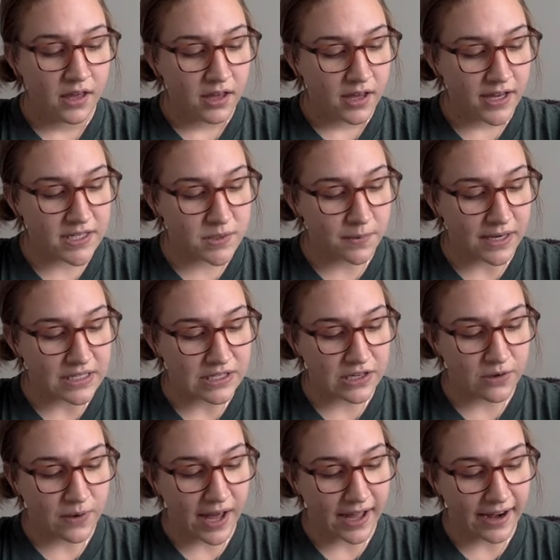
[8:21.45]
His
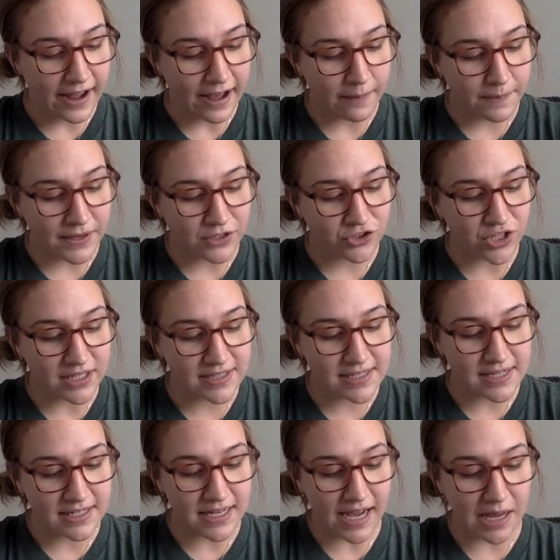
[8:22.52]
rescue had happened just
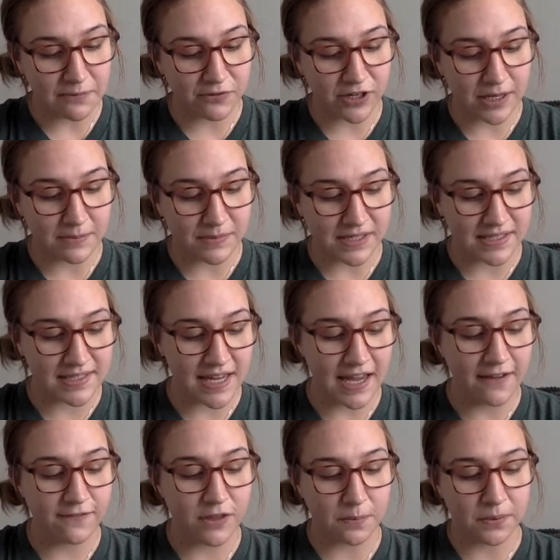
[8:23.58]
in time for him to
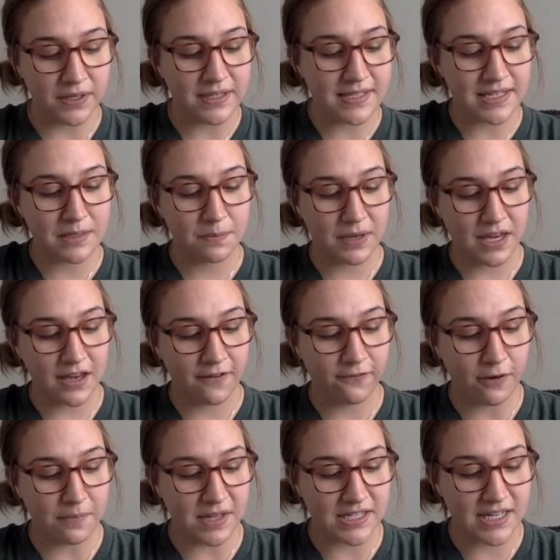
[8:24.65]
save the Princess Pea
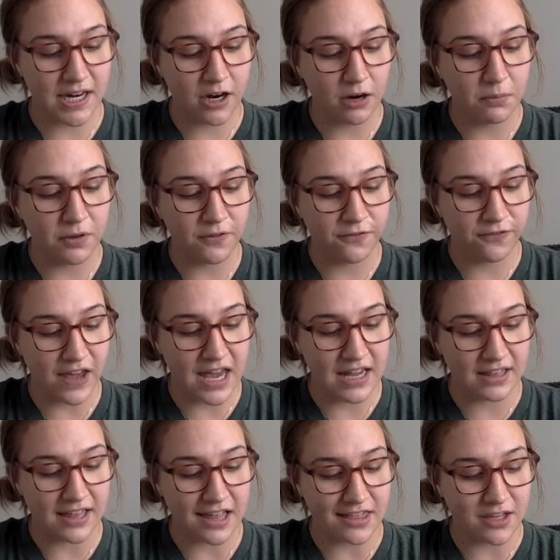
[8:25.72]
from the terrible
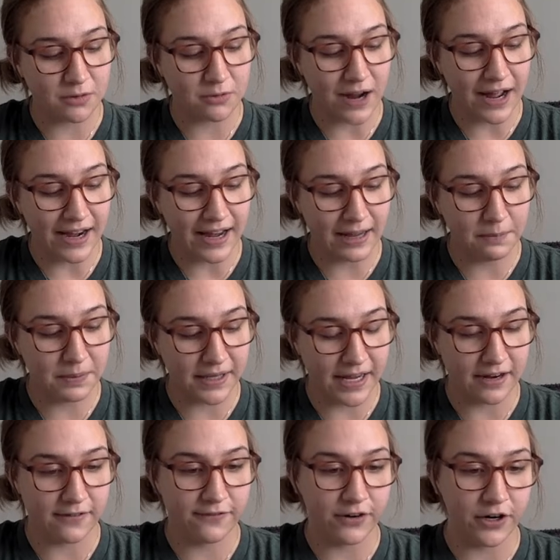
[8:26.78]
fate that the rat had
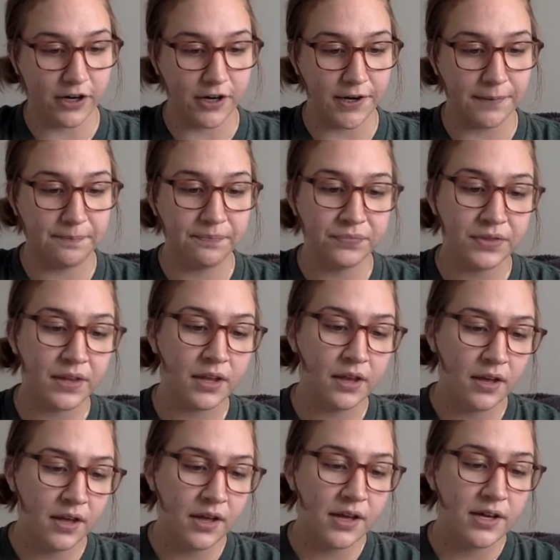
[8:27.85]
planned for her.
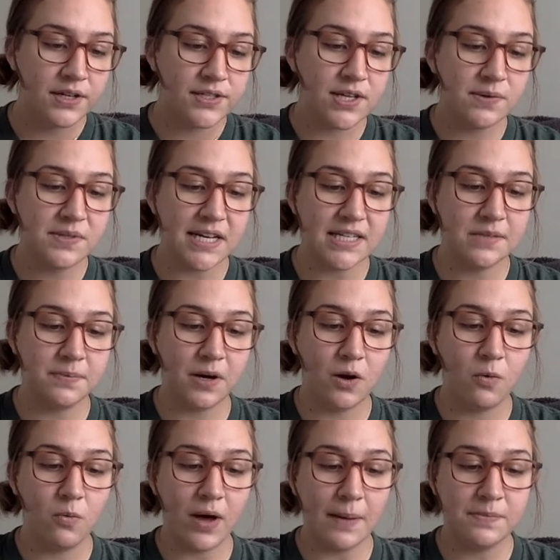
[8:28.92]
So
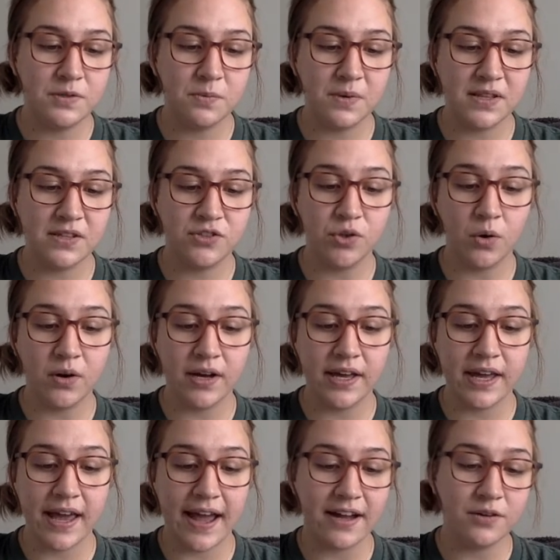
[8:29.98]
Despereaux wept with
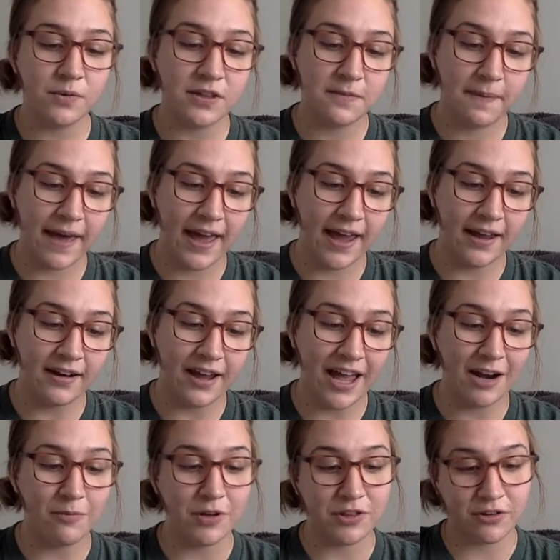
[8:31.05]
joy and with pain
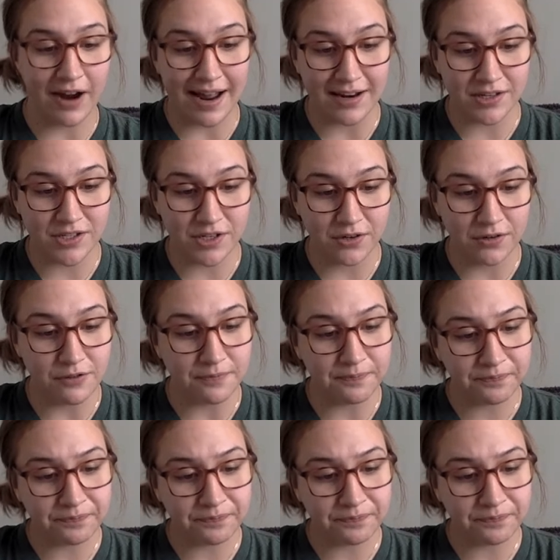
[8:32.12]
and with gratitude.